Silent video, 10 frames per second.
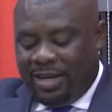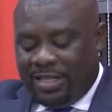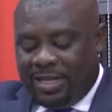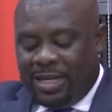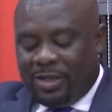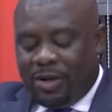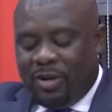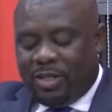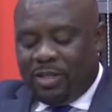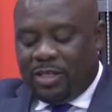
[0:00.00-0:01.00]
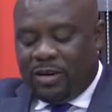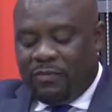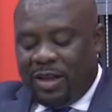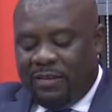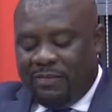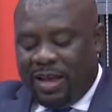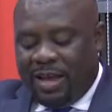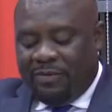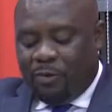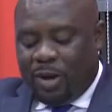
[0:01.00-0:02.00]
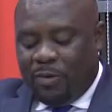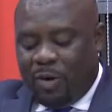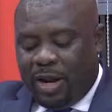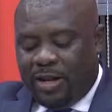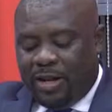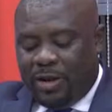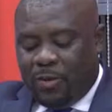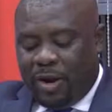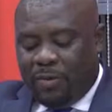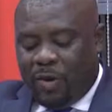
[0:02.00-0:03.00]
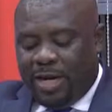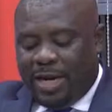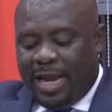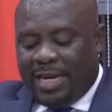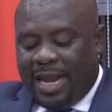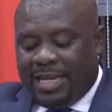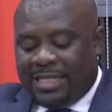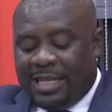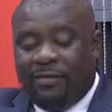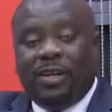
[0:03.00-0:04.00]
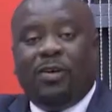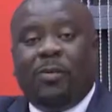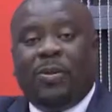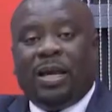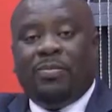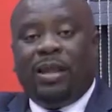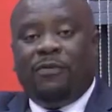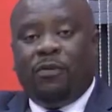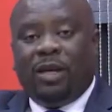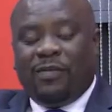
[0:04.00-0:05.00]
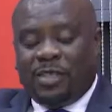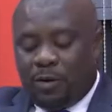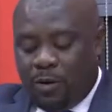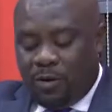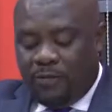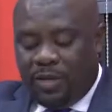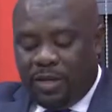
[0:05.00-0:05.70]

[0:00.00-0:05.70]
Send us a comment on 055-1111-997, or pick up that phone, give us a call,